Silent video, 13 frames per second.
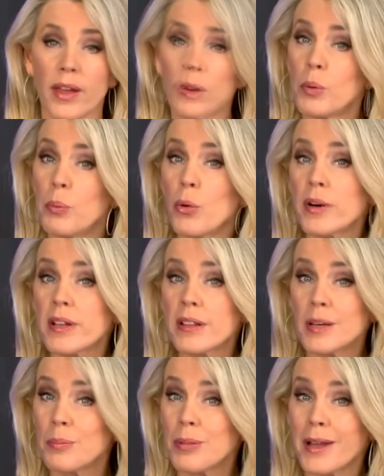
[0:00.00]

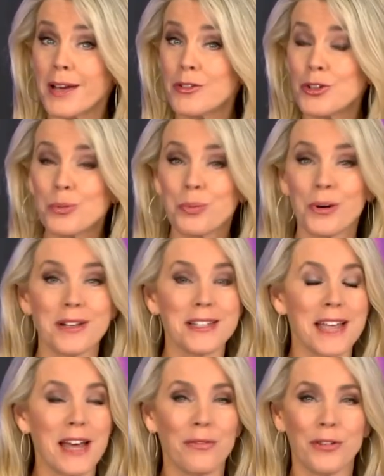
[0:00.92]
reportedly plan to
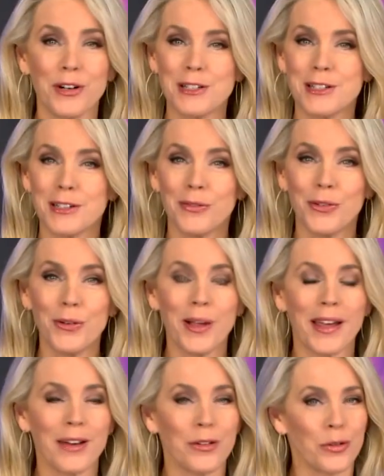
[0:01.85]
press every
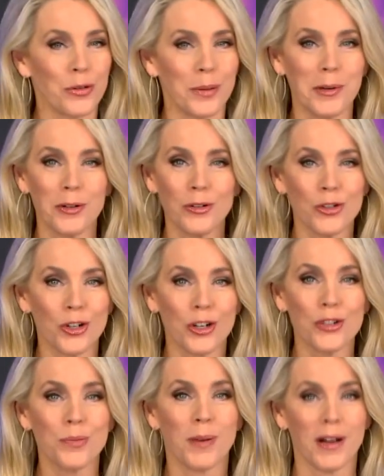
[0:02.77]
civil and criminal
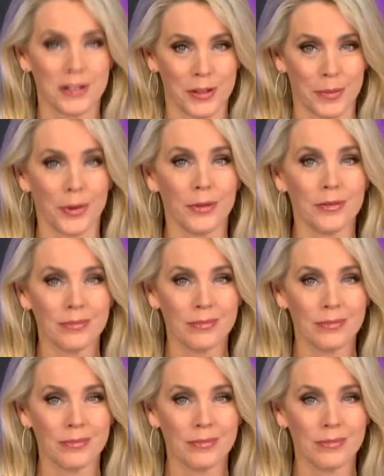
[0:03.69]
charge possible.